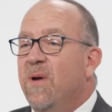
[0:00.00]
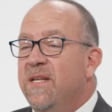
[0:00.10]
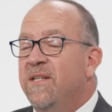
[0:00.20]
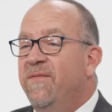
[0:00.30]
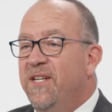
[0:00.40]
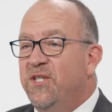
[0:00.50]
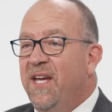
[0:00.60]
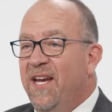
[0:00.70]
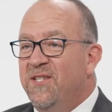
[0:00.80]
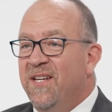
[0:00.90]
President of
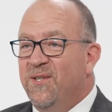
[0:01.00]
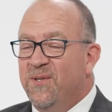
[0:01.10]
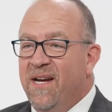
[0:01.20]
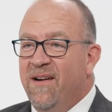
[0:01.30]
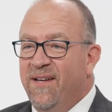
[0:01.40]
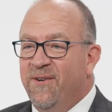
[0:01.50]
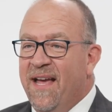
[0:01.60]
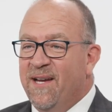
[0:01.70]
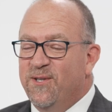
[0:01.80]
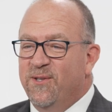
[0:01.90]
Education at doTERRA
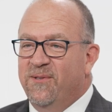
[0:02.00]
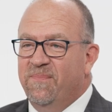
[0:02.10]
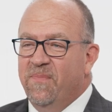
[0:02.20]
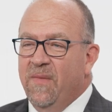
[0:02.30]
International,